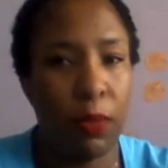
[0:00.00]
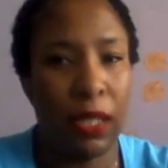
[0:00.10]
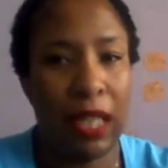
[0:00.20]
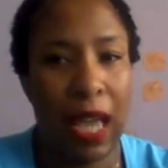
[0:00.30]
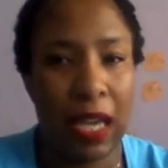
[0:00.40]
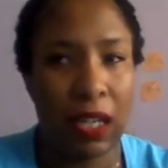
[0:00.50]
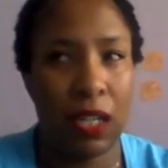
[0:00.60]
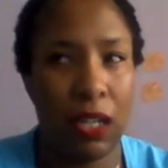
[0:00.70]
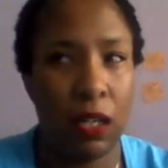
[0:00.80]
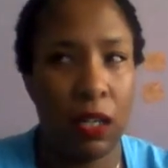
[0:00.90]
But that
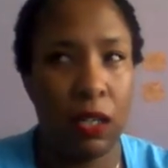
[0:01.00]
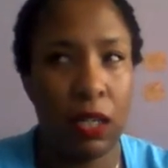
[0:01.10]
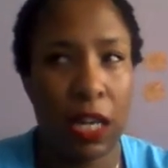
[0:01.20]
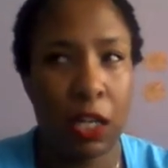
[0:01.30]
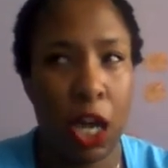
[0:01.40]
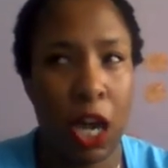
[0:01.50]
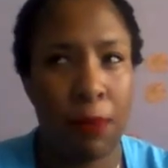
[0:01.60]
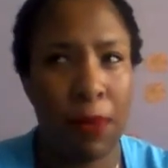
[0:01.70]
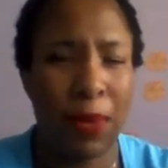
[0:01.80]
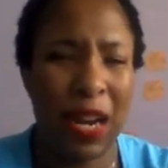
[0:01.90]
can take
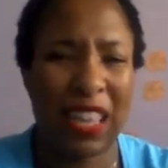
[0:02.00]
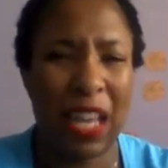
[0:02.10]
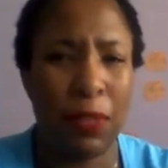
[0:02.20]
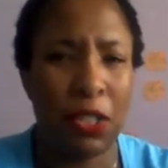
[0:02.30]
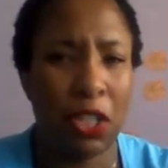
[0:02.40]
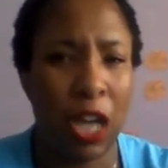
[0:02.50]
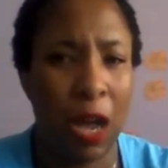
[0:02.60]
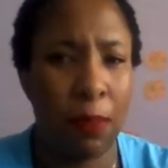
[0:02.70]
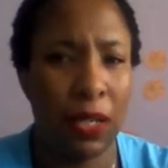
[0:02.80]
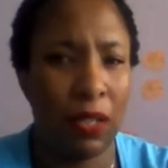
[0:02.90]
time. Maybe not that much
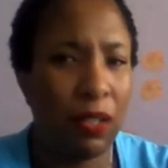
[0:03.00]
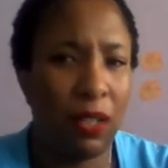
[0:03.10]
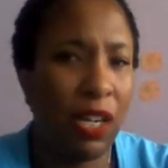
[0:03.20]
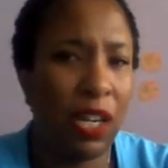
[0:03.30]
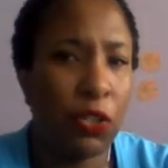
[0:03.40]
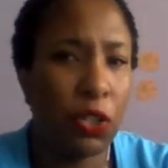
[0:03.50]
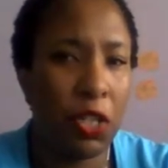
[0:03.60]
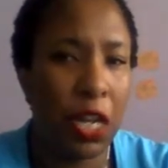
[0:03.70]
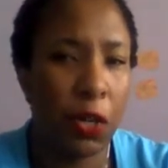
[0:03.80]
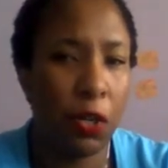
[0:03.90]
time, but it
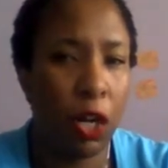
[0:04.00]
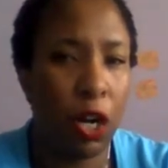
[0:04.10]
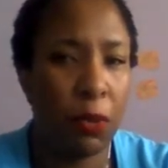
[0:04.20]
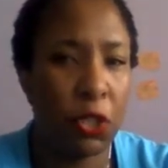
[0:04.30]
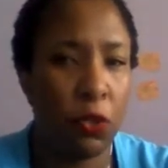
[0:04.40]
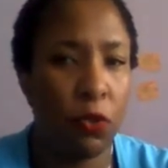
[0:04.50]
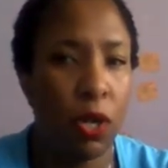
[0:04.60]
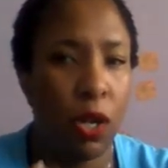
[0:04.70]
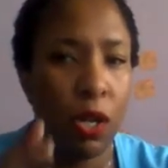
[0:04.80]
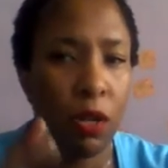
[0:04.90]
shouldn't take you long. But you
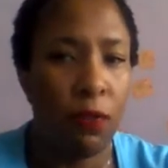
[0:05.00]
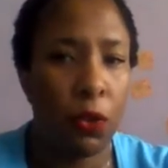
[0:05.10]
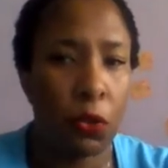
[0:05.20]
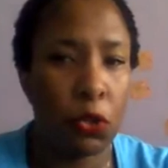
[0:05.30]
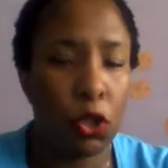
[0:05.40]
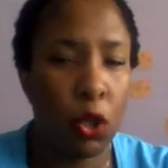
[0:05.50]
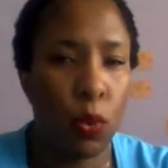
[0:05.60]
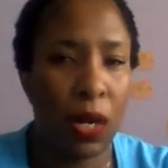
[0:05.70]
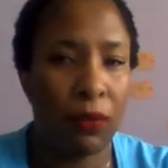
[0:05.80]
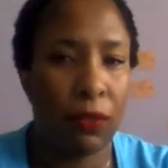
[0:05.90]
focus on
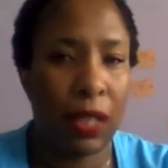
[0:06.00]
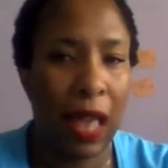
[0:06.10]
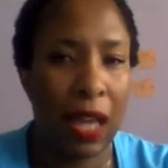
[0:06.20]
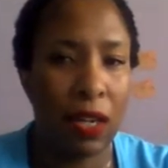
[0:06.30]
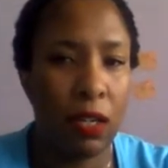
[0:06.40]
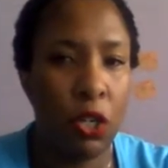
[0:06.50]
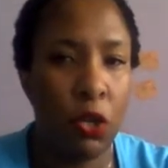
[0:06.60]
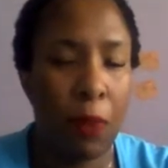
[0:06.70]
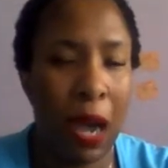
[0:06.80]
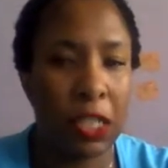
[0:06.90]
whatever that
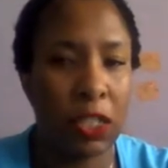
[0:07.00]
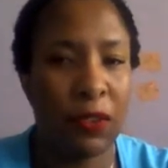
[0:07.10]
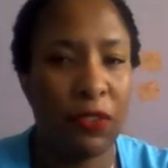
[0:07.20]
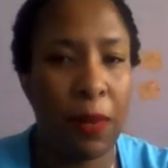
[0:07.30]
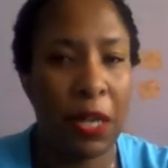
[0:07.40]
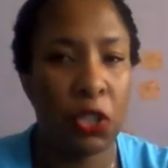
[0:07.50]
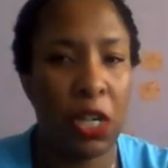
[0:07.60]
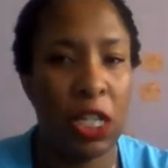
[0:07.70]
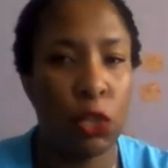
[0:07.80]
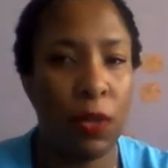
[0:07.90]
new positive
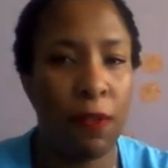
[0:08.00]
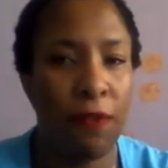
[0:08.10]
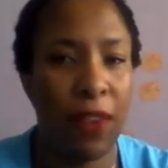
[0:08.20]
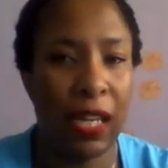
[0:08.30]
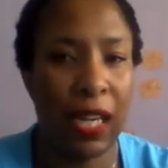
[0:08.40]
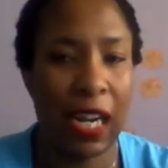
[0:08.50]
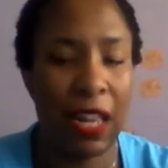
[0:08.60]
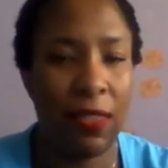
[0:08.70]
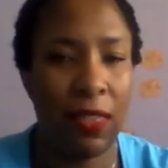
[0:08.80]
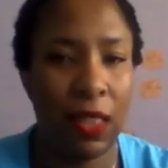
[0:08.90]
affirmation is with feeling
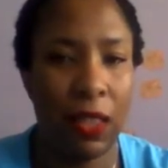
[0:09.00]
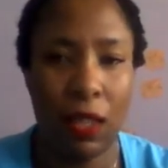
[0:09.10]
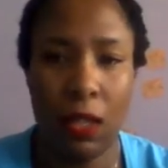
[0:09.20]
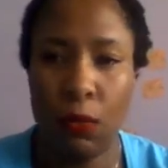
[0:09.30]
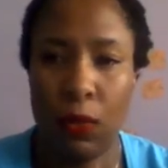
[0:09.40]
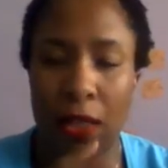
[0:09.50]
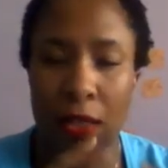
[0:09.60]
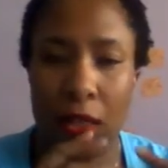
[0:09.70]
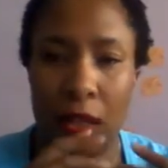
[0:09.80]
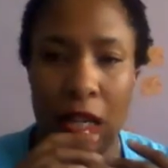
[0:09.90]
and with